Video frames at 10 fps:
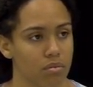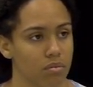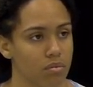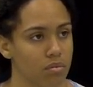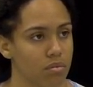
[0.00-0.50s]

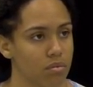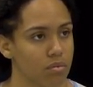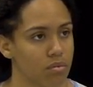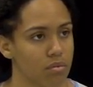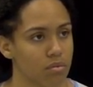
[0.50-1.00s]

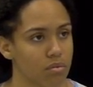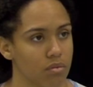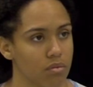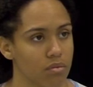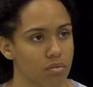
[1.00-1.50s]

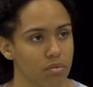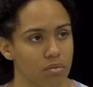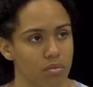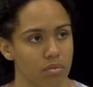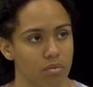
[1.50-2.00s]

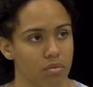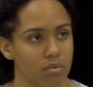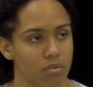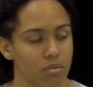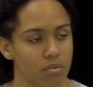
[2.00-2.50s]

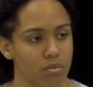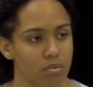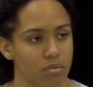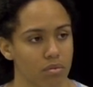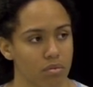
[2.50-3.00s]

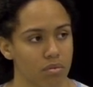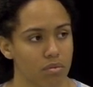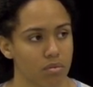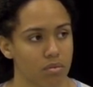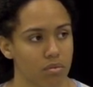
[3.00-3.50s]
(not speaking)